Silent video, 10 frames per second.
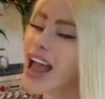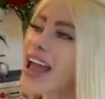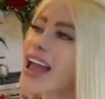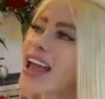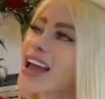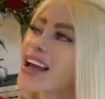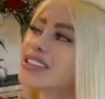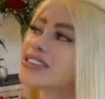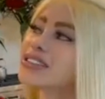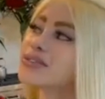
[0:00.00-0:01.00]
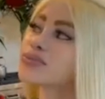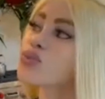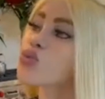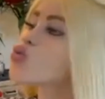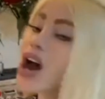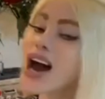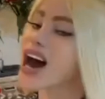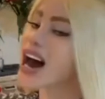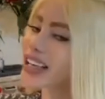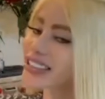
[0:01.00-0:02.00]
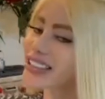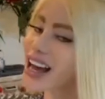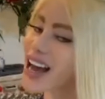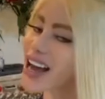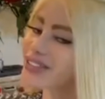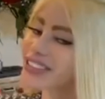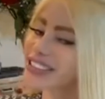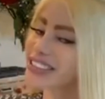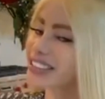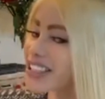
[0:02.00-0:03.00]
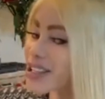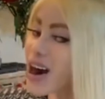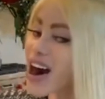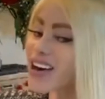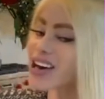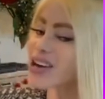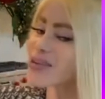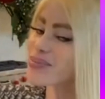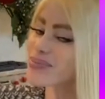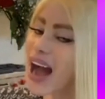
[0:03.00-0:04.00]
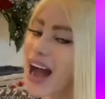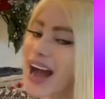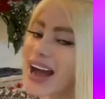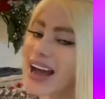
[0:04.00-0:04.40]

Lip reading: and hugs and love. See you tomorrow. Bye.